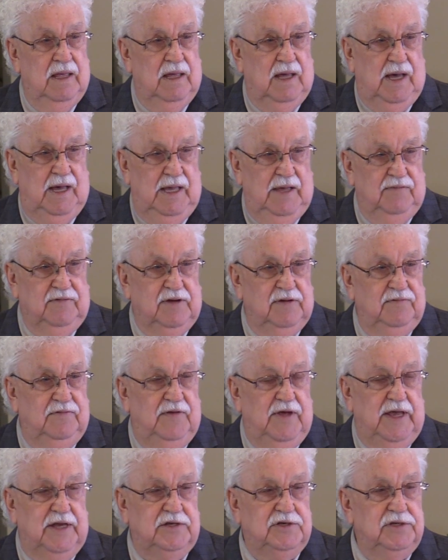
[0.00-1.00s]
I have
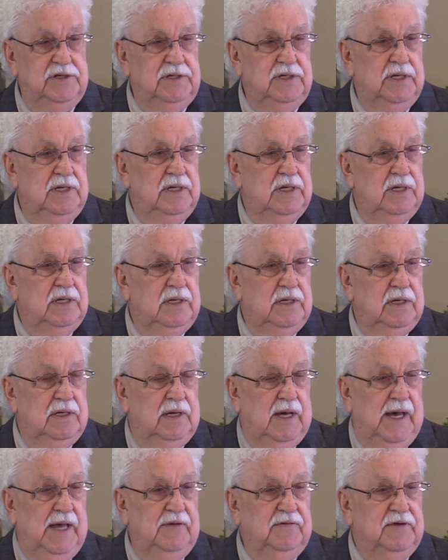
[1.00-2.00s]
conviction.
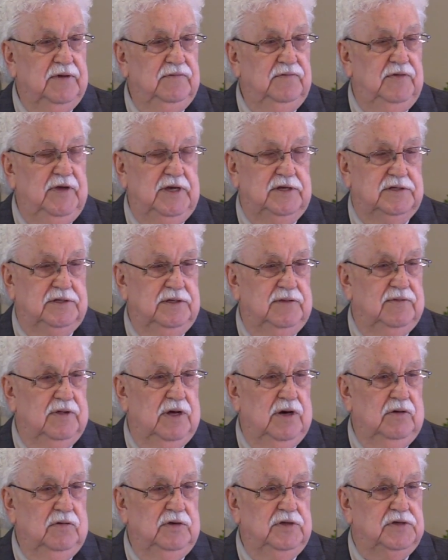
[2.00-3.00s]
I have conviction of the
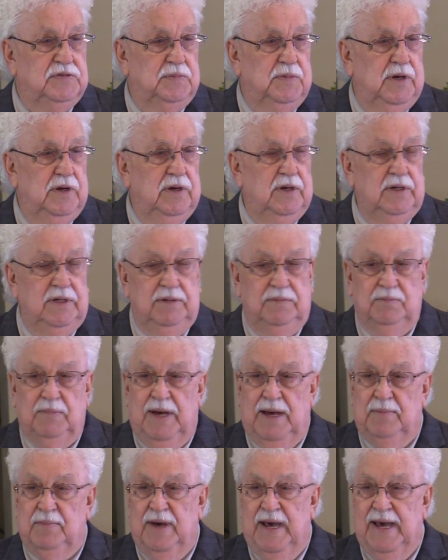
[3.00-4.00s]
Holy Spirit in
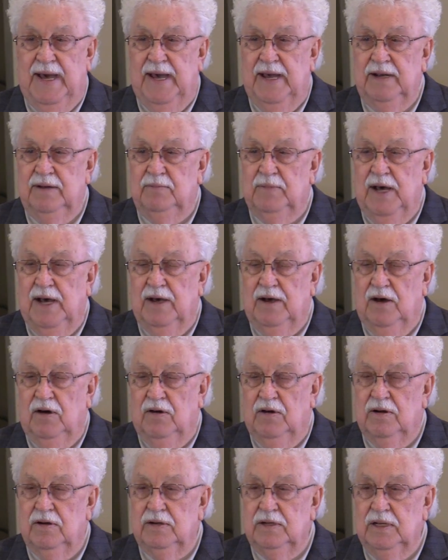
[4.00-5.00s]
my mind, in my
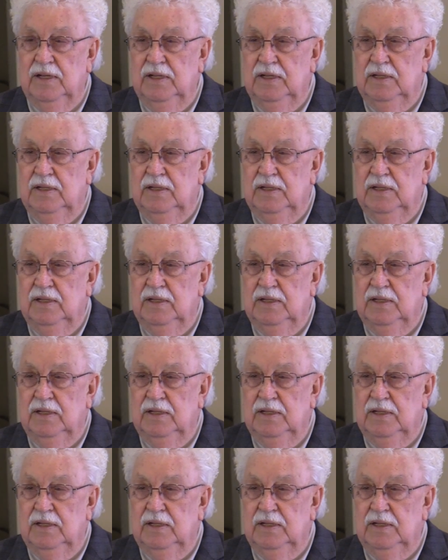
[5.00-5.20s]
heart,